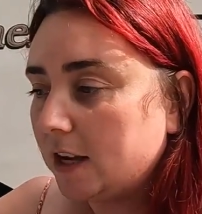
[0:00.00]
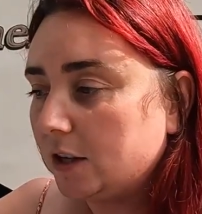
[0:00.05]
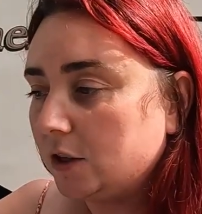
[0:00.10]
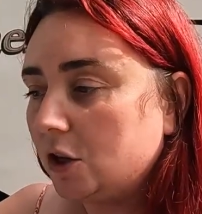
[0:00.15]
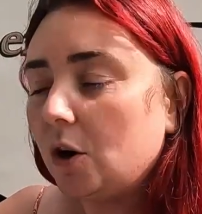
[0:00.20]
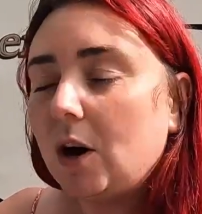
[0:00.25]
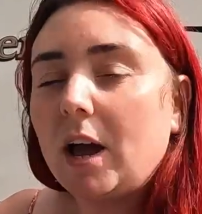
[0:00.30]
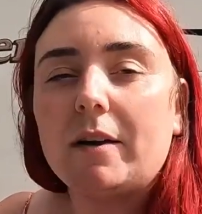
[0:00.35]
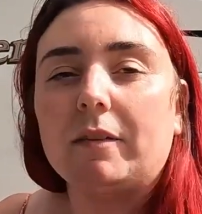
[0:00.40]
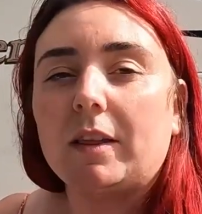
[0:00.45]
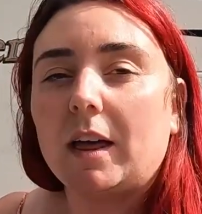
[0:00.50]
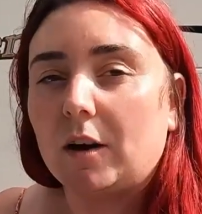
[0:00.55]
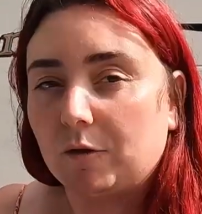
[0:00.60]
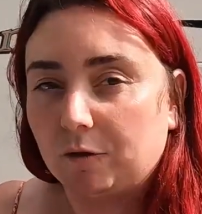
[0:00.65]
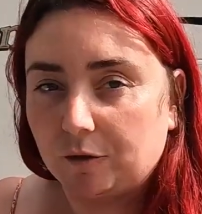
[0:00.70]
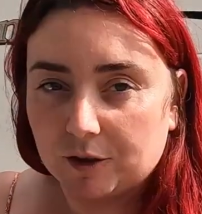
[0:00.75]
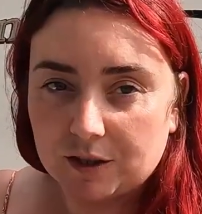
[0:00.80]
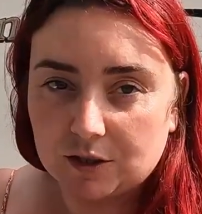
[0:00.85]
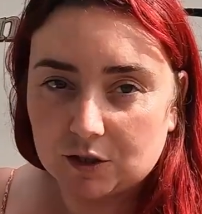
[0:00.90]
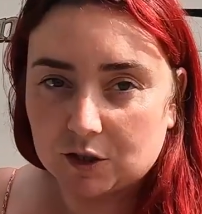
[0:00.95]
you don't have a lot of
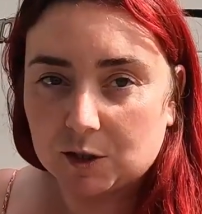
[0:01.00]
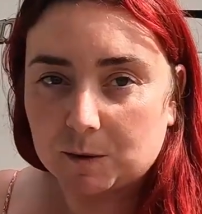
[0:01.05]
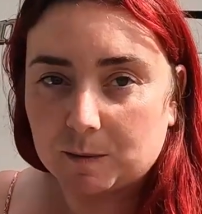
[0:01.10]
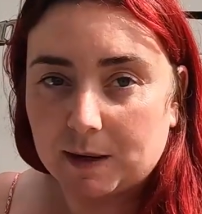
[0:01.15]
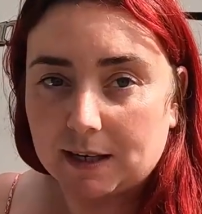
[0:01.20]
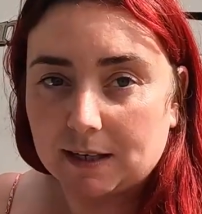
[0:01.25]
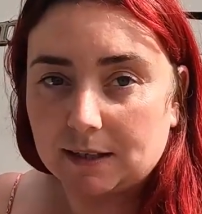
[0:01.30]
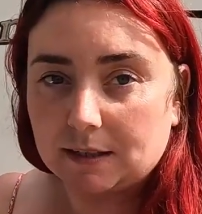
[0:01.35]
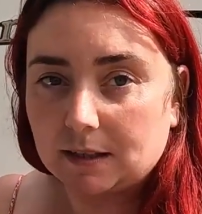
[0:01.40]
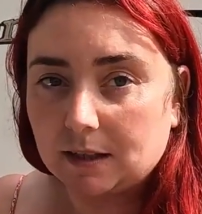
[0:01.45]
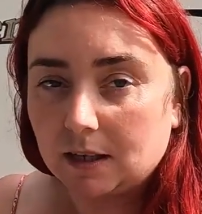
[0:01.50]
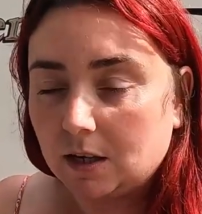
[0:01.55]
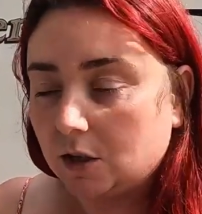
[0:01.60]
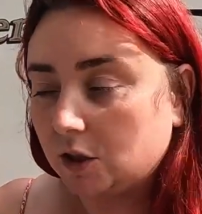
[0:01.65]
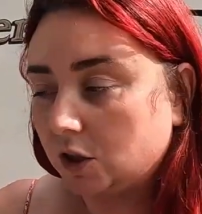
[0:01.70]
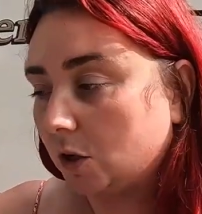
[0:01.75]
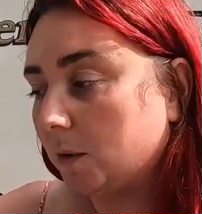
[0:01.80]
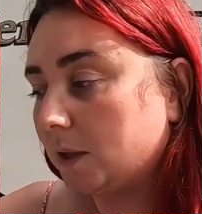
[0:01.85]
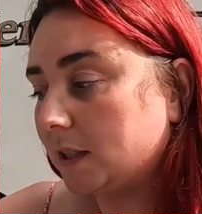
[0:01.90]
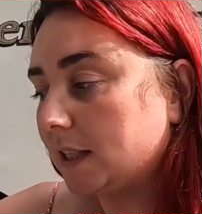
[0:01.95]
freezer space.
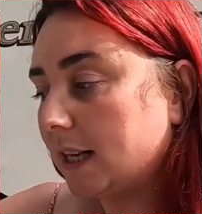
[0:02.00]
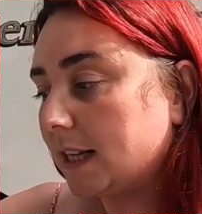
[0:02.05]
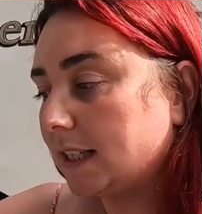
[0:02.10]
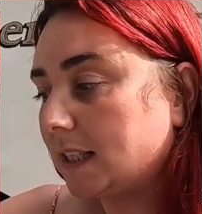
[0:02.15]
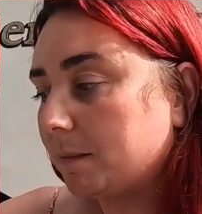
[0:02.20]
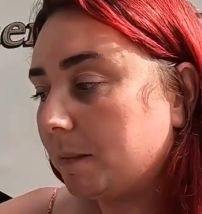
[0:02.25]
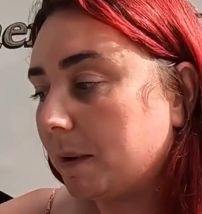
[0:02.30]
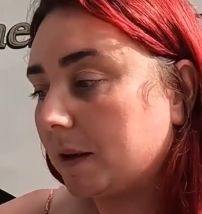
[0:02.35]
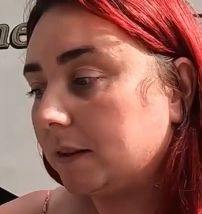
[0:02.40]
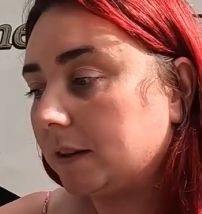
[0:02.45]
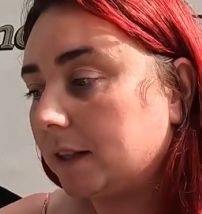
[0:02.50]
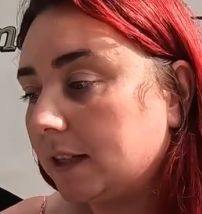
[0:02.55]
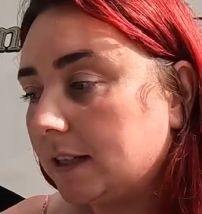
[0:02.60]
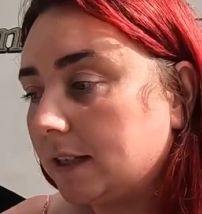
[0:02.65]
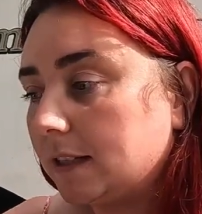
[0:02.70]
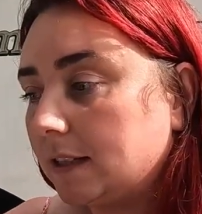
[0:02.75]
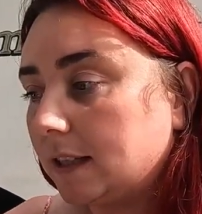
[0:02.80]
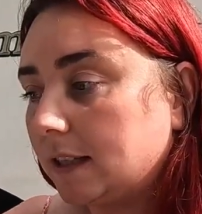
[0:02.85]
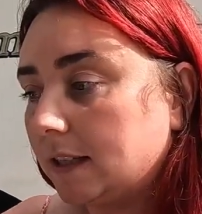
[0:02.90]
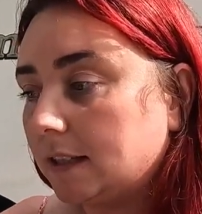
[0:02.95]
So what's nice about
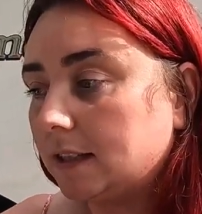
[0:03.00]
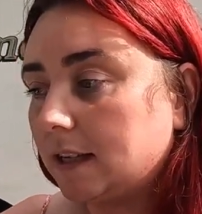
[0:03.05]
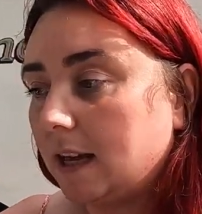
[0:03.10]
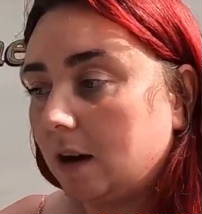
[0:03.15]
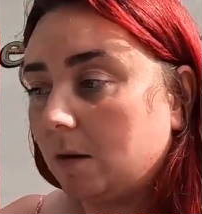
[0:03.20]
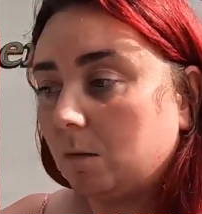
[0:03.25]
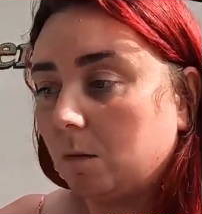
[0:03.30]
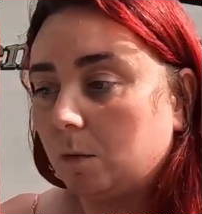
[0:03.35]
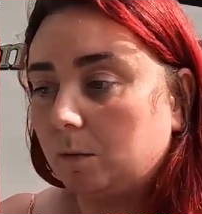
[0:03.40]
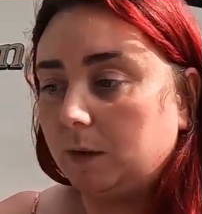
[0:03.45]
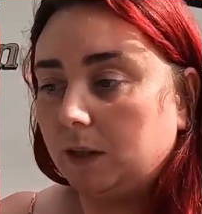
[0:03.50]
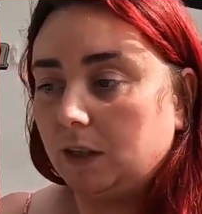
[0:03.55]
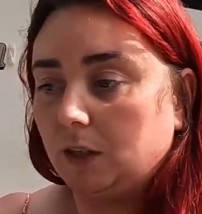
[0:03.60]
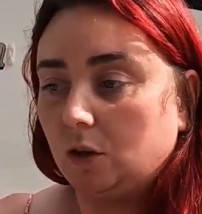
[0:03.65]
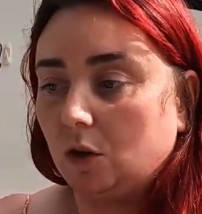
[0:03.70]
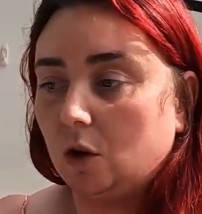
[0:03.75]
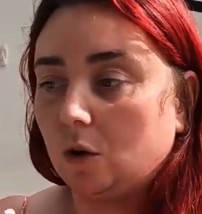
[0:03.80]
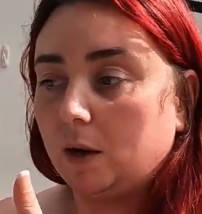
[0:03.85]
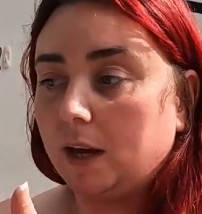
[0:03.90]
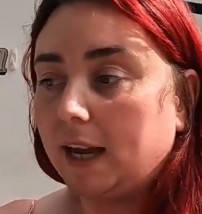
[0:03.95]
this is that when we
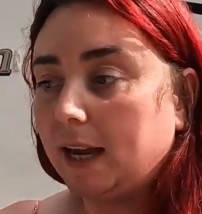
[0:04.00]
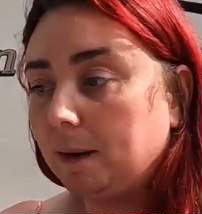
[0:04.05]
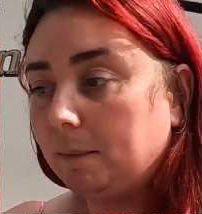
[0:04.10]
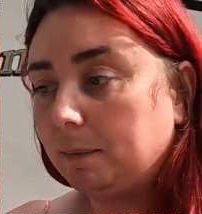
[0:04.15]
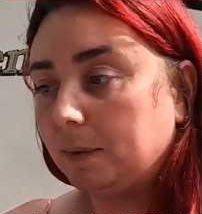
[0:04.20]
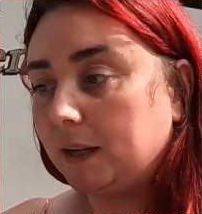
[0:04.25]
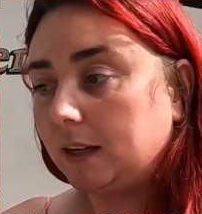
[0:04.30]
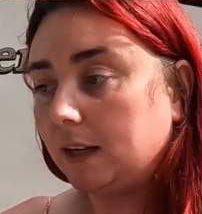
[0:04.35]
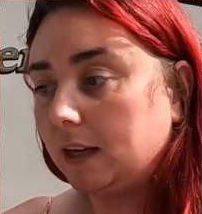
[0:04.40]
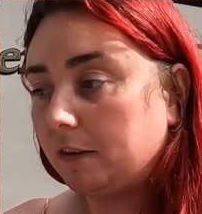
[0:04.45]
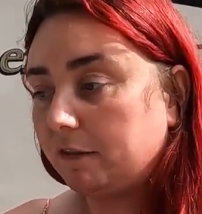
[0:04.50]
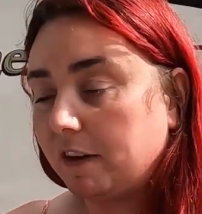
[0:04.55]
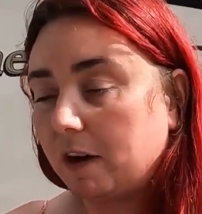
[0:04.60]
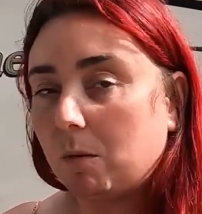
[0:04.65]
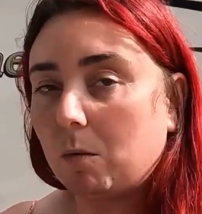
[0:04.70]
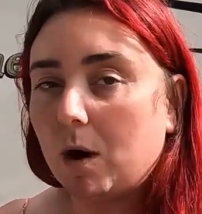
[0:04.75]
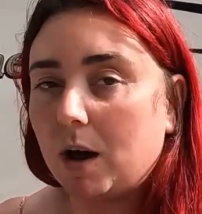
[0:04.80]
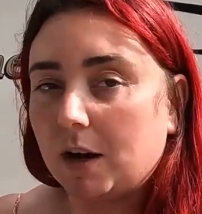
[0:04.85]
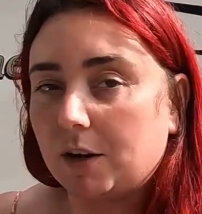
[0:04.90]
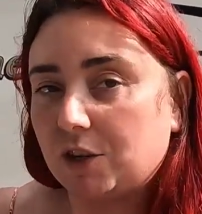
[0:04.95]
go camping, if I
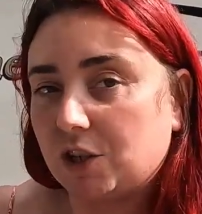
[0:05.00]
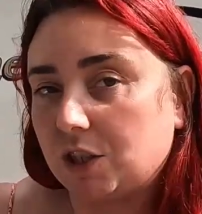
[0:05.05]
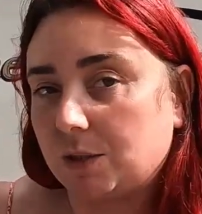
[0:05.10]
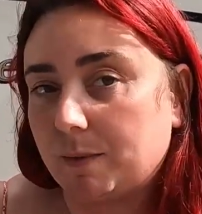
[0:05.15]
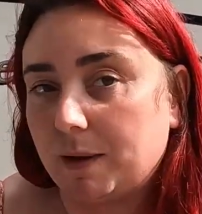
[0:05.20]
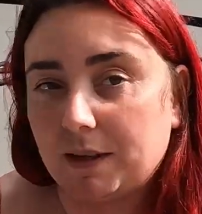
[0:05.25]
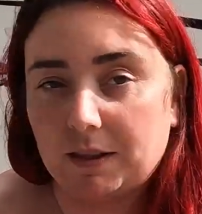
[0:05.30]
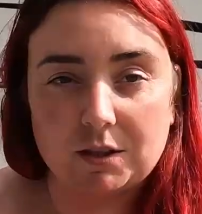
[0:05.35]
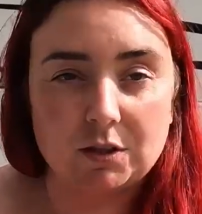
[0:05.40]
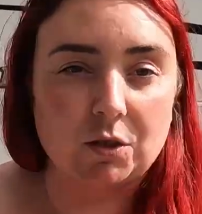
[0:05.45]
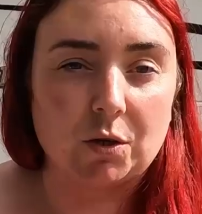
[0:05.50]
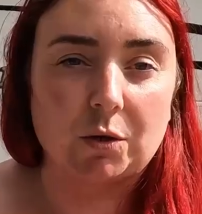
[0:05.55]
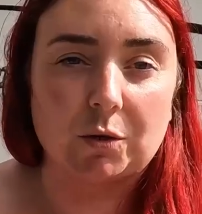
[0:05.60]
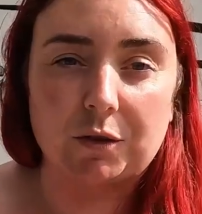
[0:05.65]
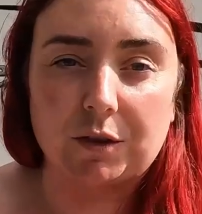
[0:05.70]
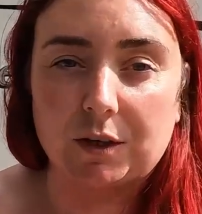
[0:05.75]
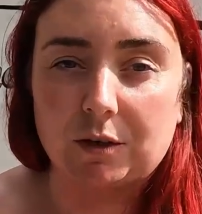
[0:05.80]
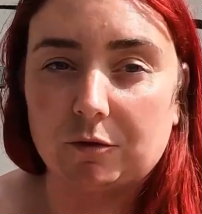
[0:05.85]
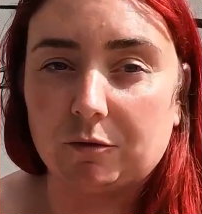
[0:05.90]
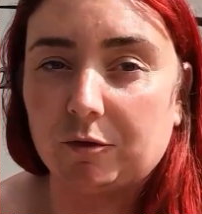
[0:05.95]
want to just make this whole
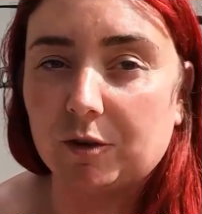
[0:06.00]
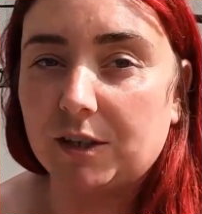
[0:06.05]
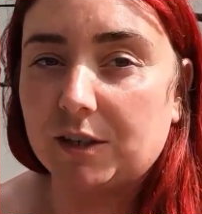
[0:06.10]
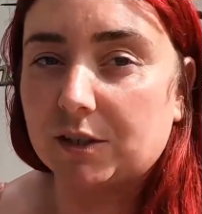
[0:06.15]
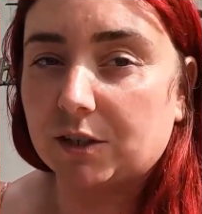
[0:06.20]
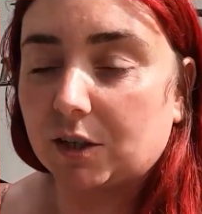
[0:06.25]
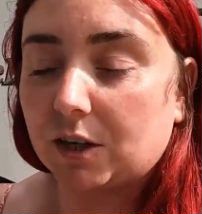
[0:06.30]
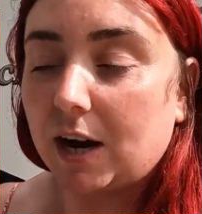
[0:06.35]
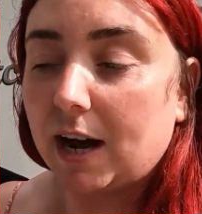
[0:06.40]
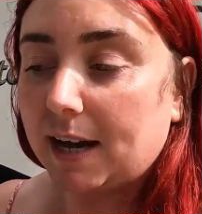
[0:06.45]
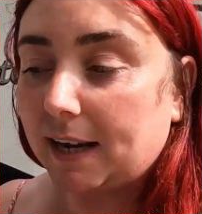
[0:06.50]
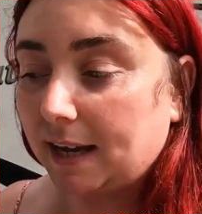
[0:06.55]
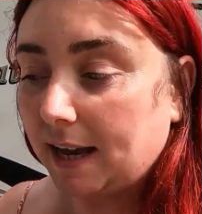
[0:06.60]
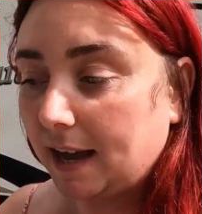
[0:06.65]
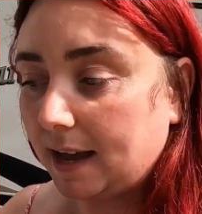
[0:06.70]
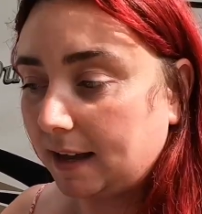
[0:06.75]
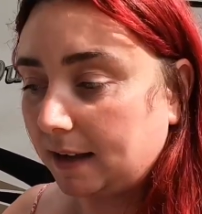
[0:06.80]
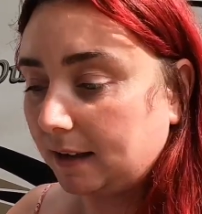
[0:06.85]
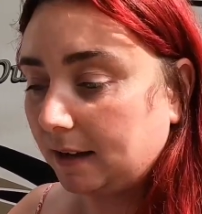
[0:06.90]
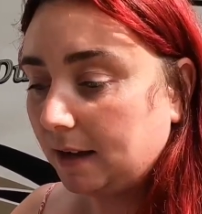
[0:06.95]
thing a freezer, I
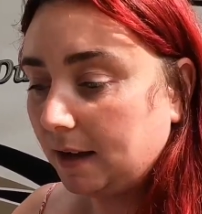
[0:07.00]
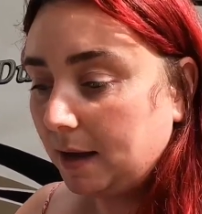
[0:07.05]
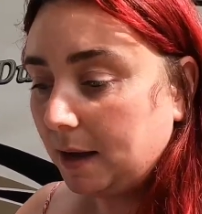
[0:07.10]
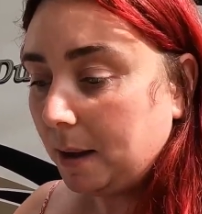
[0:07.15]
can.